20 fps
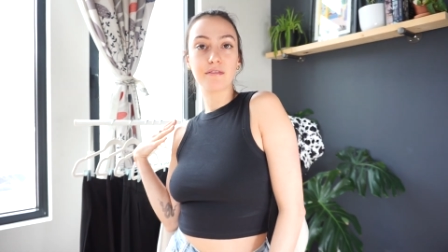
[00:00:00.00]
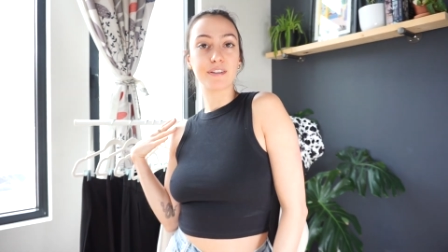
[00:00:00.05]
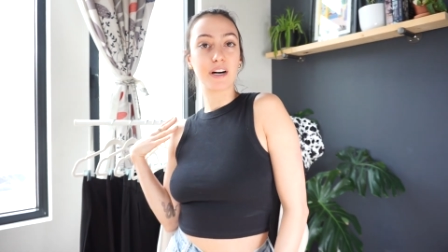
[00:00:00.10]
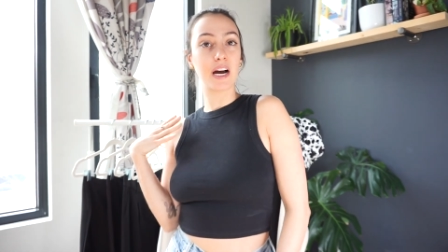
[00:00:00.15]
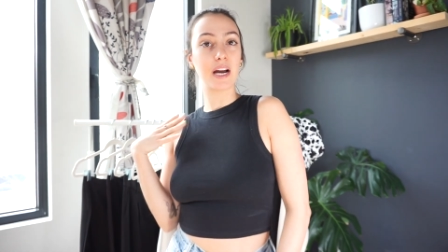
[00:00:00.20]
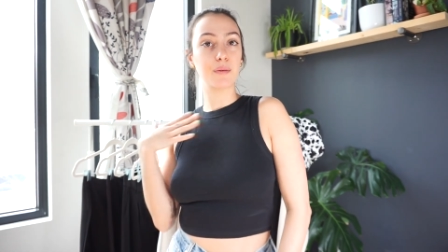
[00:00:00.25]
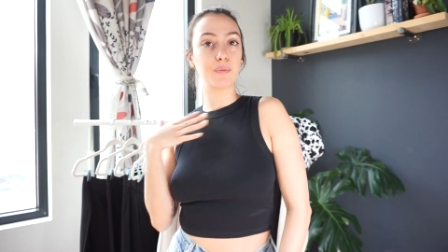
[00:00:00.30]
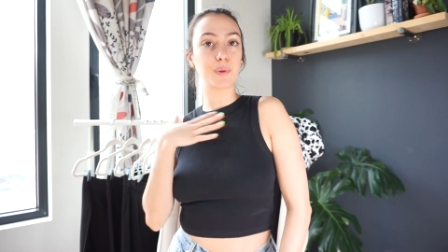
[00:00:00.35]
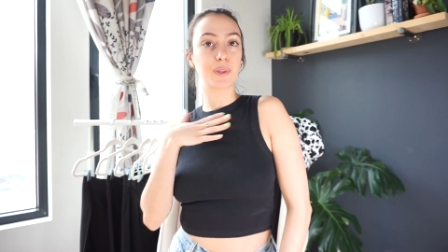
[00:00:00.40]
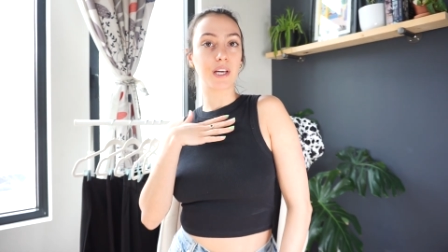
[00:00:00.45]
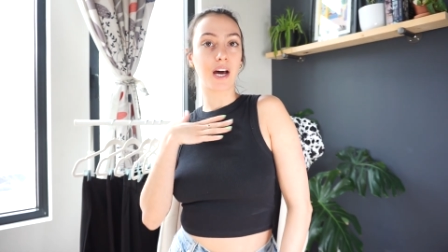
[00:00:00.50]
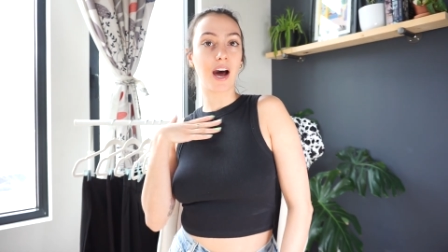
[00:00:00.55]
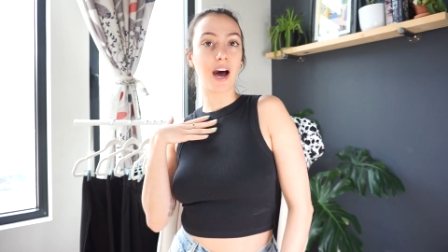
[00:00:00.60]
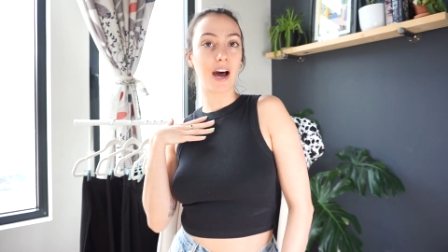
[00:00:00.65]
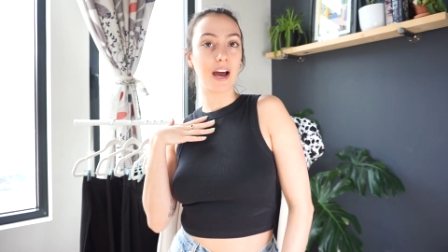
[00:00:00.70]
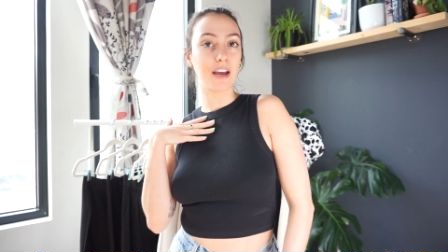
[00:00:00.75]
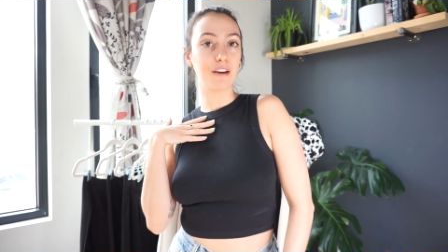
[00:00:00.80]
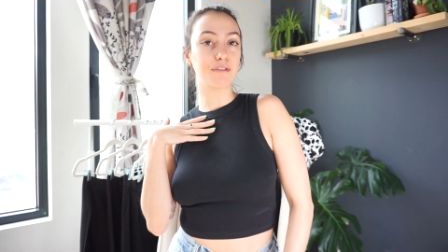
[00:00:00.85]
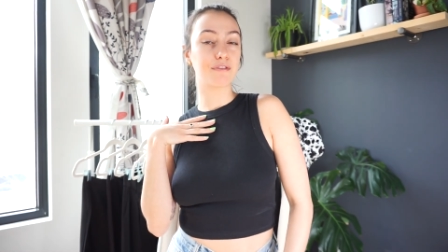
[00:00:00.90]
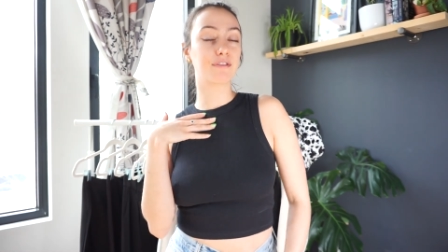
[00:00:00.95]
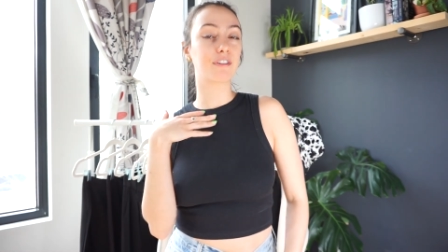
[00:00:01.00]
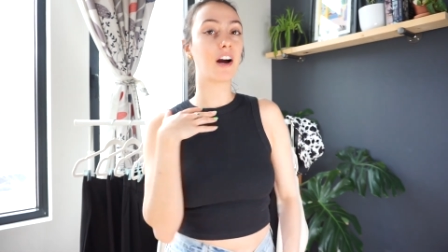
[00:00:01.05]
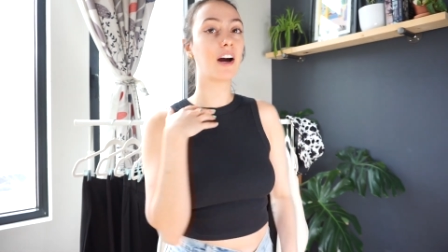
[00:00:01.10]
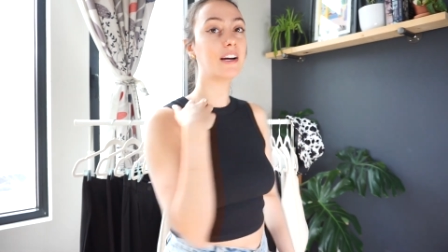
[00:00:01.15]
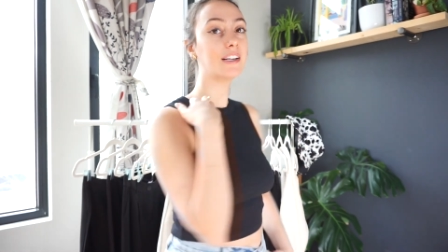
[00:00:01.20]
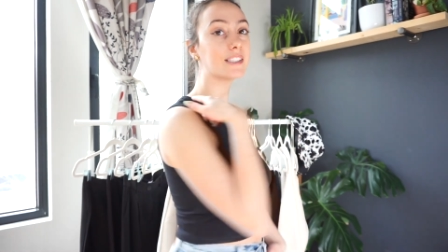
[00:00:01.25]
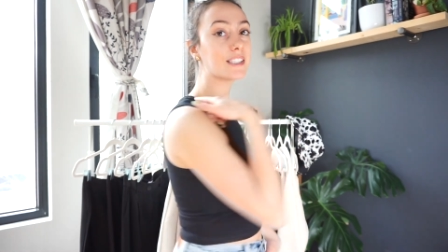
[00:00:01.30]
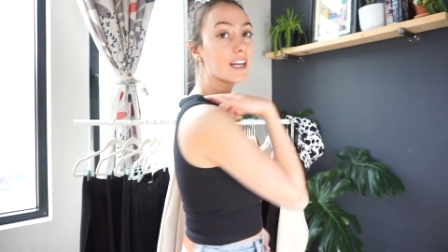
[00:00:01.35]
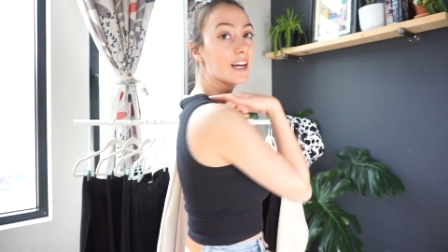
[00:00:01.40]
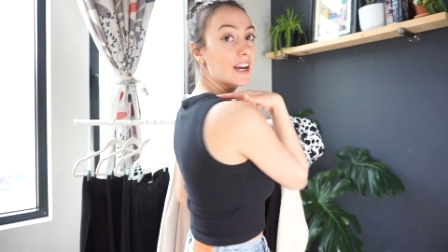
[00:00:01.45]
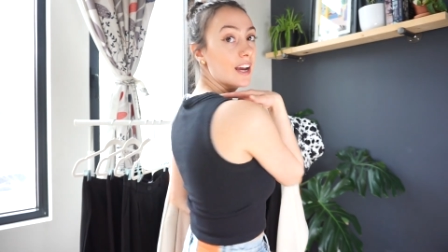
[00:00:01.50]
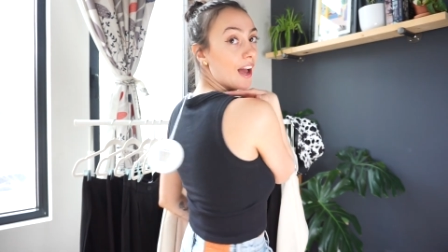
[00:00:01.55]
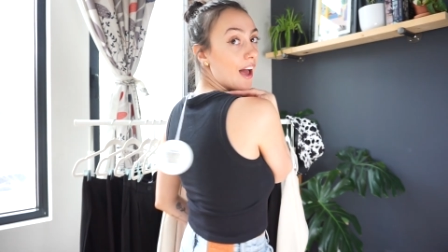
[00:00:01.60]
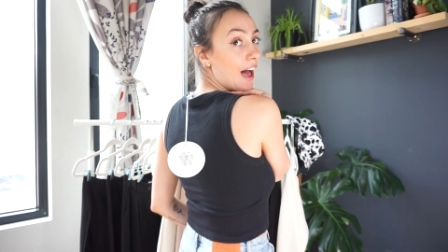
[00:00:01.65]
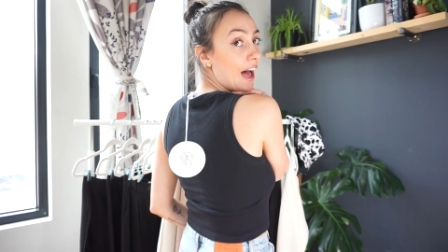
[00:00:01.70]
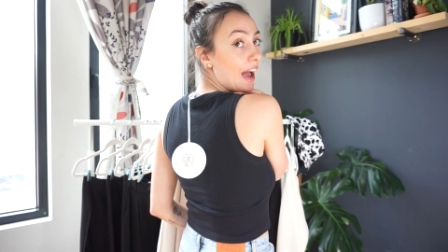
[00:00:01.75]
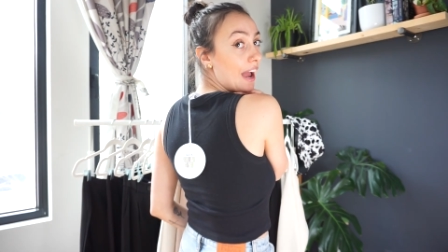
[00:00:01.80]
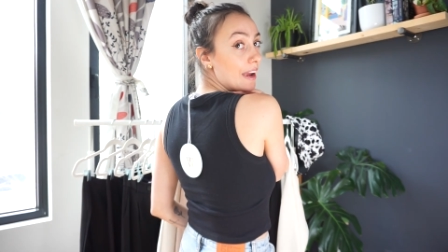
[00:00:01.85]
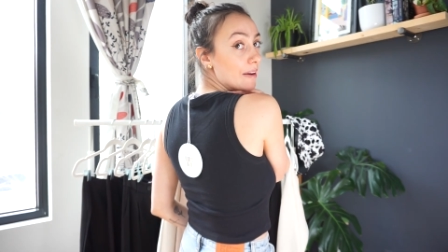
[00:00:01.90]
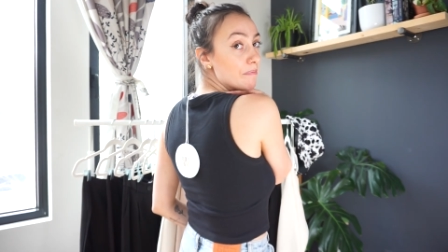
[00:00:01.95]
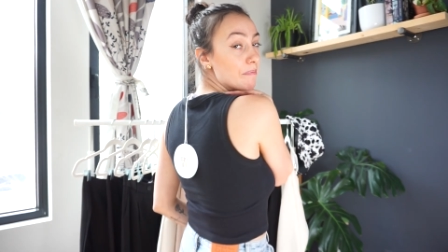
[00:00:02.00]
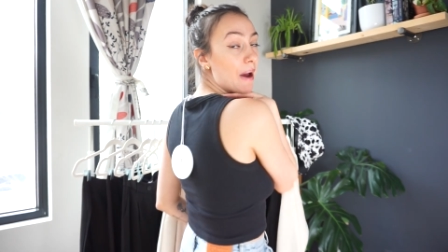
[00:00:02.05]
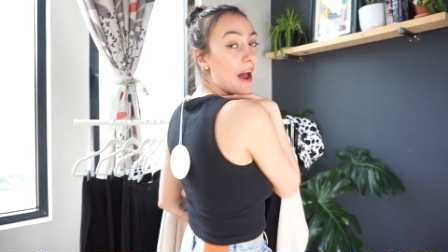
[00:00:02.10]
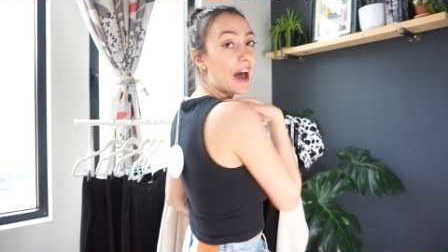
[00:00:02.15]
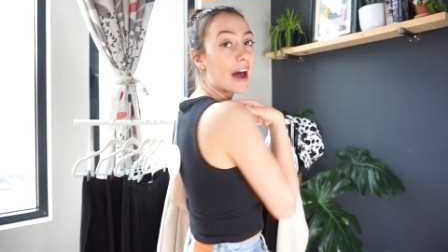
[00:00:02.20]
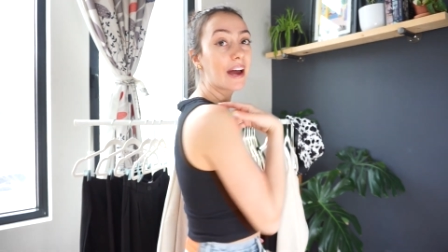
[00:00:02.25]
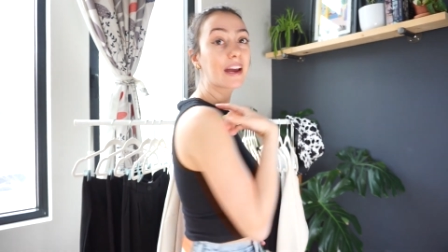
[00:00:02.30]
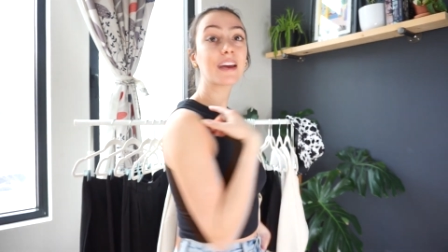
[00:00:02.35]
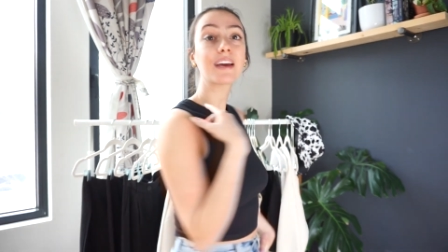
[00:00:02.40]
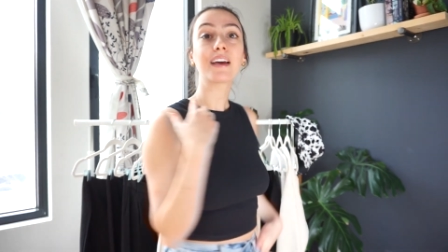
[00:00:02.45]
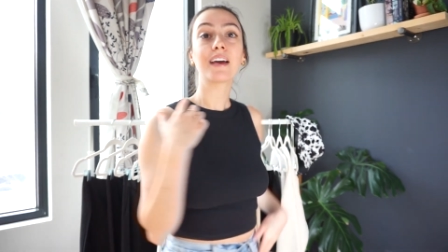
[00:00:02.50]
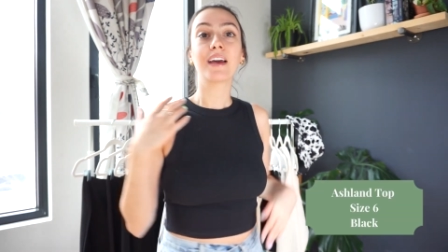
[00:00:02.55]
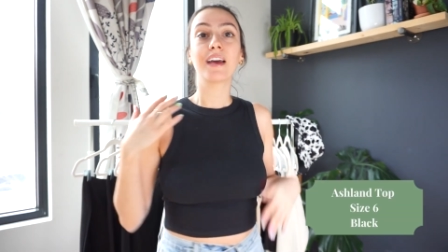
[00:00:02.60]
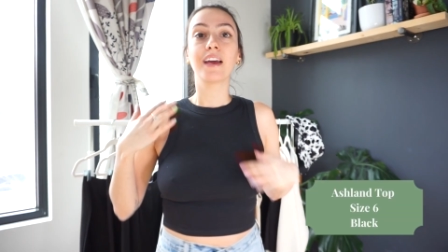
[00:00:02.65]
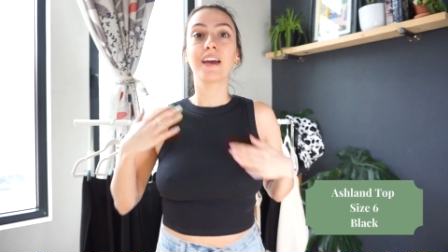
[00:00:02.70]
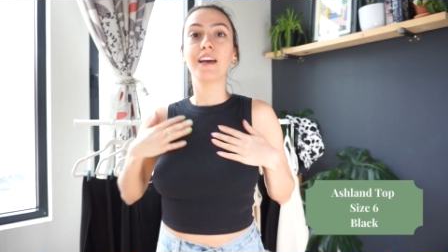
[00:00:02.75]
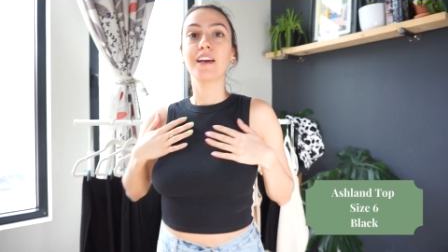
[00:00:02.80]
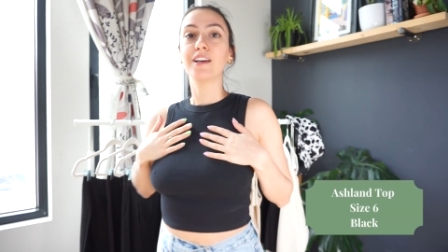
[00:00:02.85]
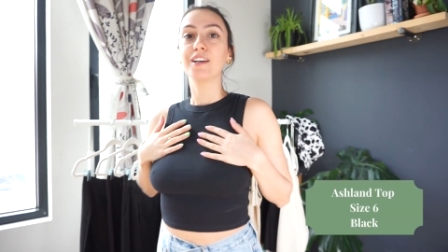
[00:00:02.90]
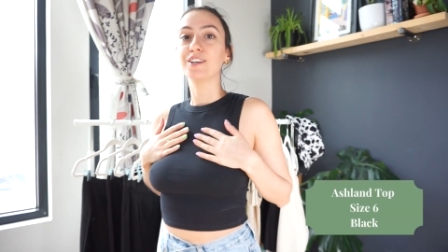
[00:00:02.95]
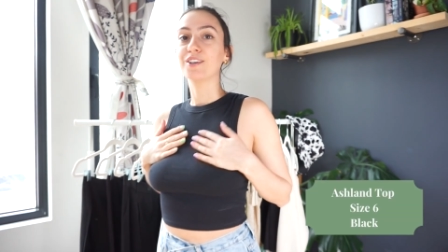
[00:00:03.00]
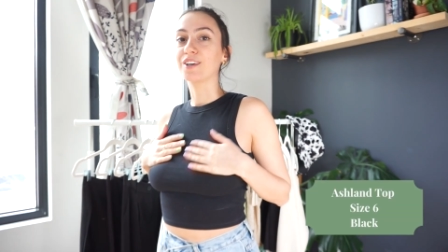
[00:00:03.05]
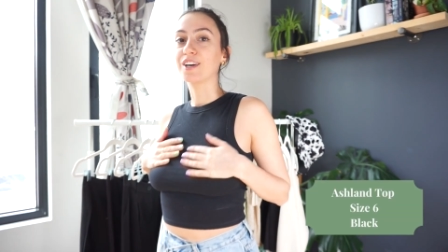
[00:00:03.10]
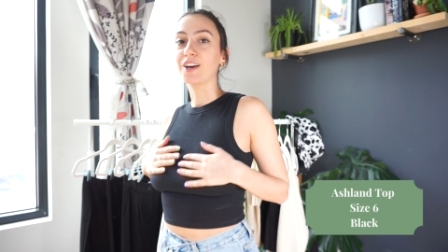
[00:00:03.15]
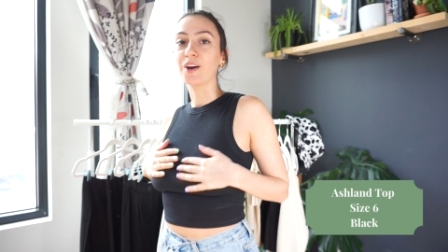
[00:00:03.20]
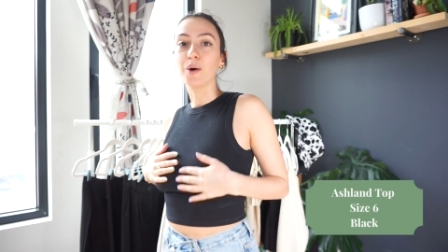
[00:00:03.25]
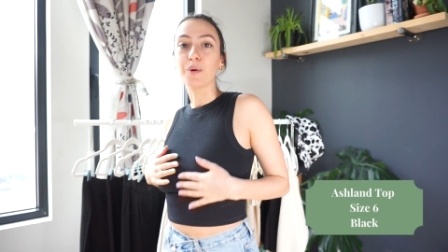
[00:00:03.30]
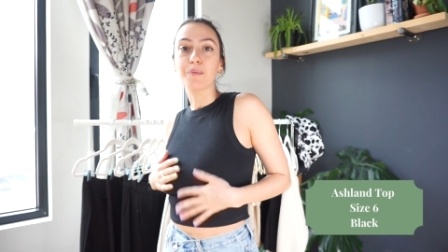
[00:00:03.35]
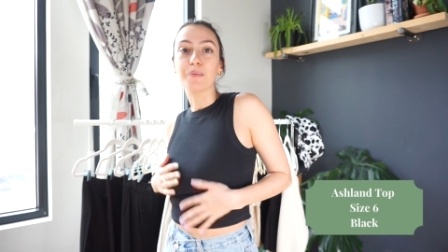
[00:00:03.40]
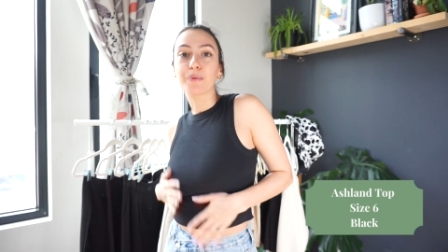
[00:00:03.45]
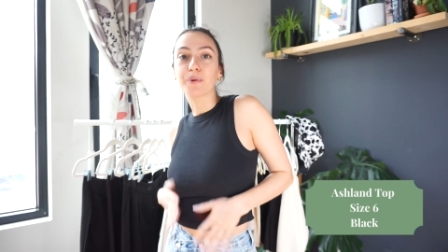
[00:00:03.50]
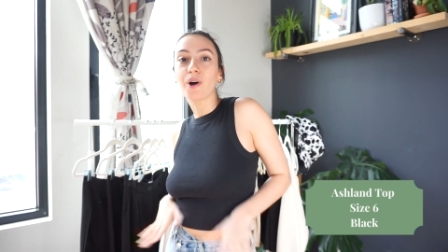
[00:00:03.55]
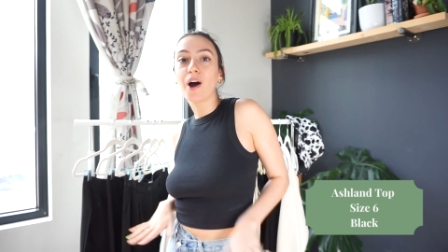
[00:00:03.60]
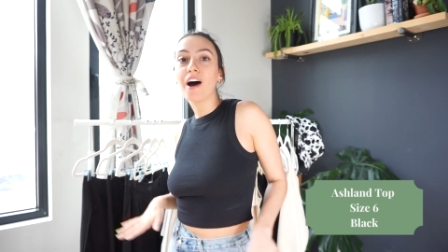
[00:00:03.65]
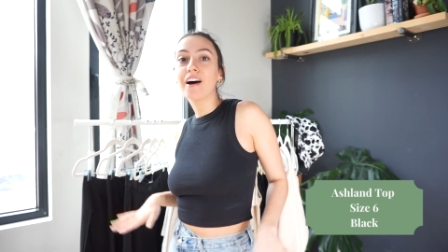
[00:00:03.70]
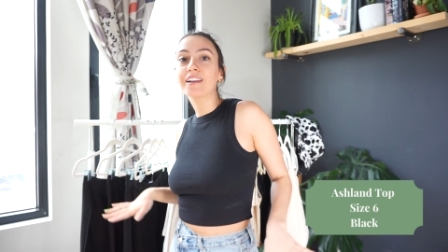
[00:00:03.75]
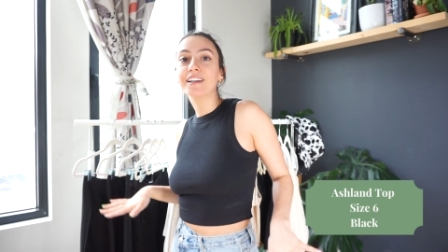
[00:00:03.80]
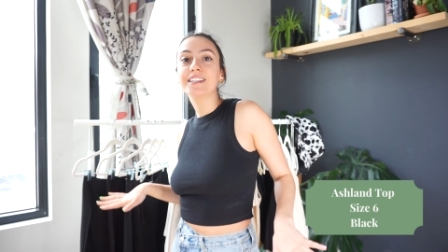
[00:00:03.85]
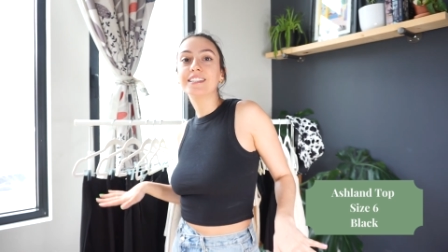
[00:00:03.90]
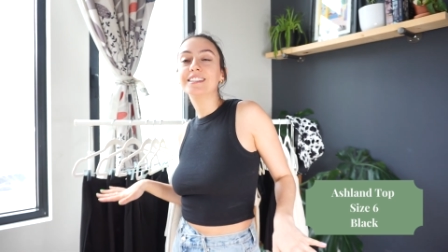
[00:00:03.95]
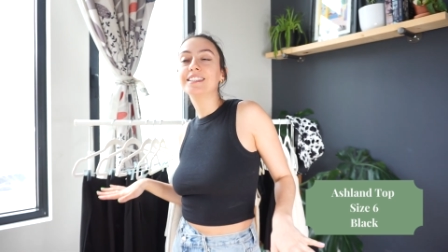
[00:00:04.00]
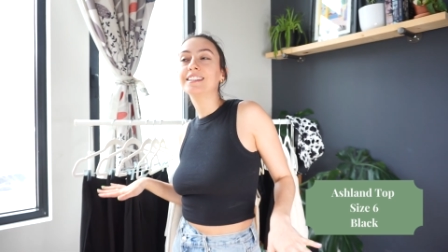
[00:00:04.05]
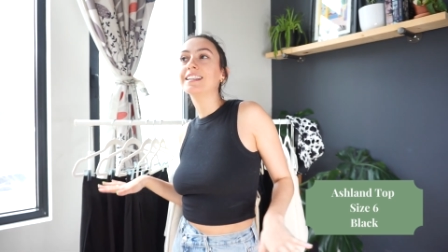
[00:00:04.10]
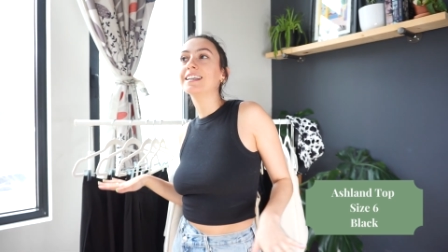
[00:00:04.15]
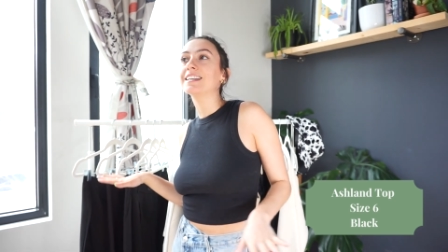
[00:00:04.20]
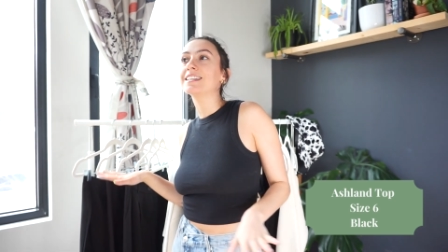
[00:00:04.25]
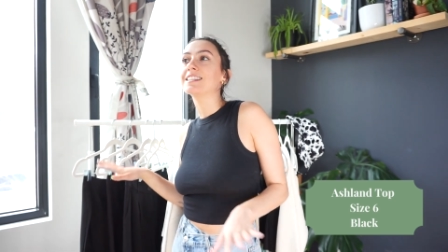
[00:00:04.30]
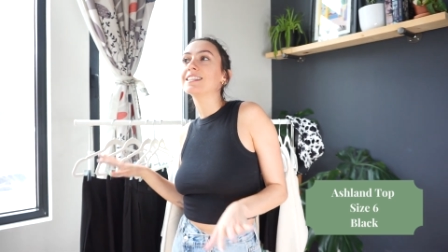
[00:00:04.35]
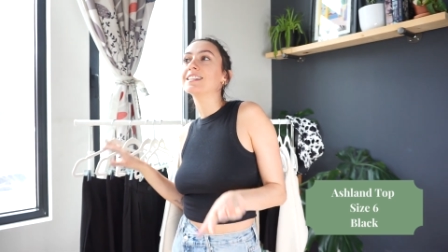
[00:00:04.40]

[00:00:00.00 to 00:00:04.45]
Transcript: vibe with the high front, high back, you can go braless in this.